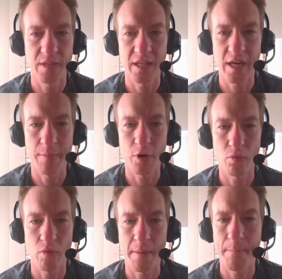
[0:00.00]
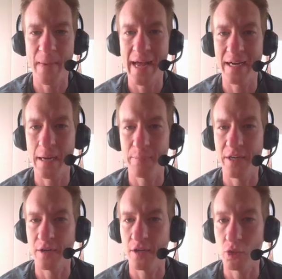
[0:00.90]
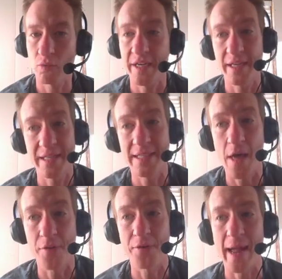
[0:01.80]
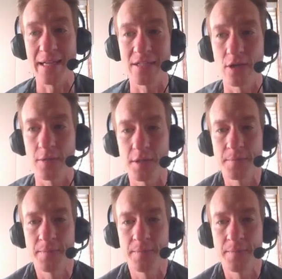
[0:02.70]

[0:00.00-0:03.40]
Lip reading: And I'm going to run back up here to read this other excerpt,